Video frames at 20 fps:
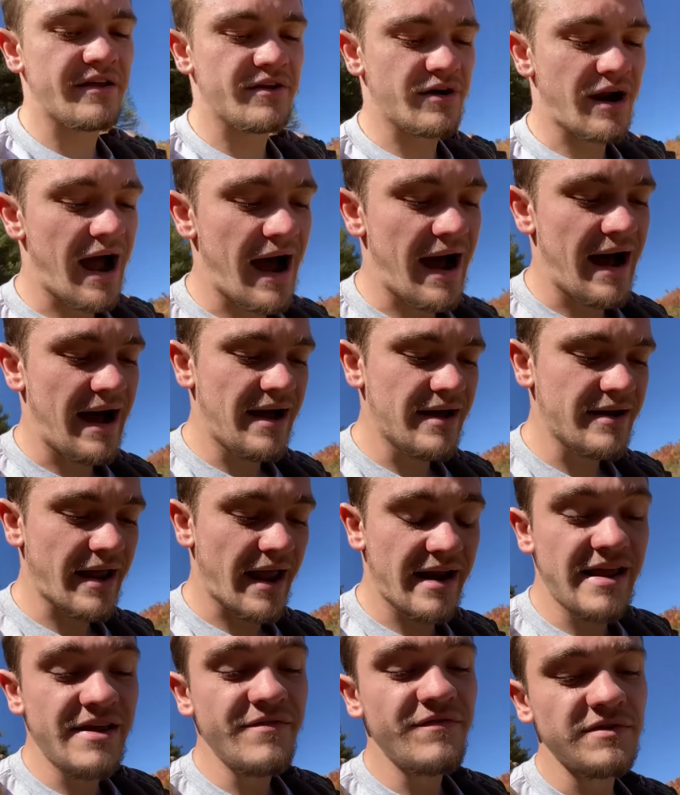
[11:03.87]
and hide
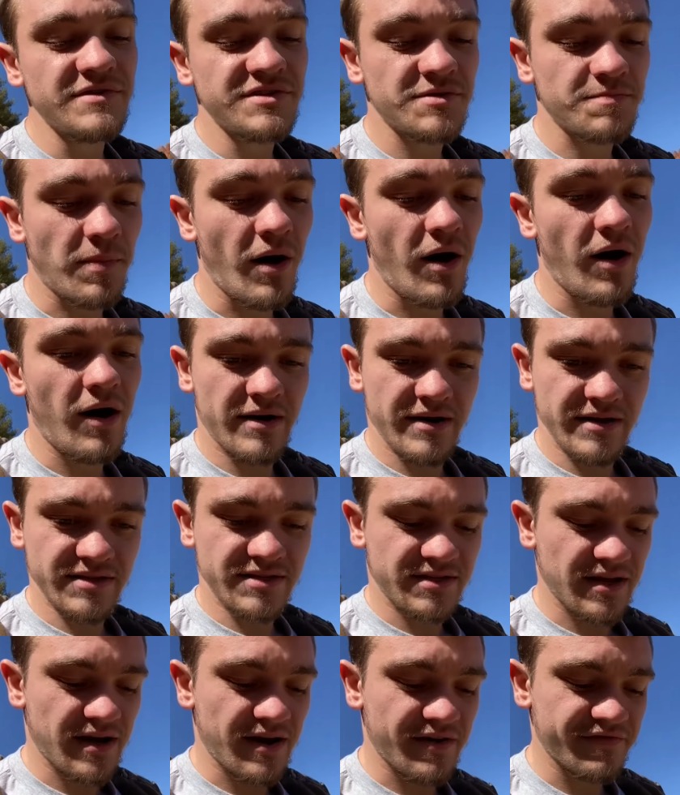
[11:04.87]
and even spawn and stuff.